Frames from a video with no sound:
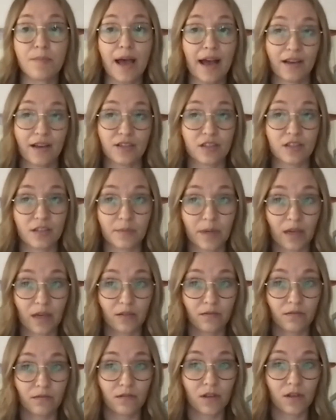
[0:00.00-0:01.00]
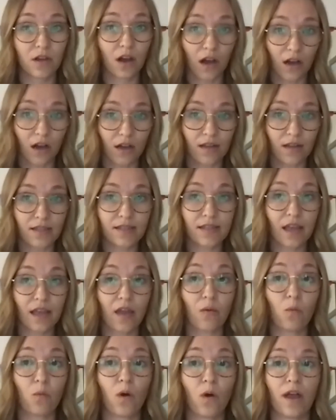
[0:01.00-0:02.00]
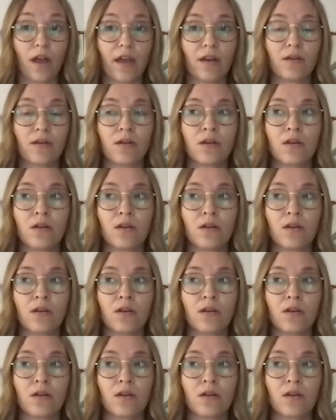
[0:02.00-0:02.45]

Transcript: passionate about the cause and what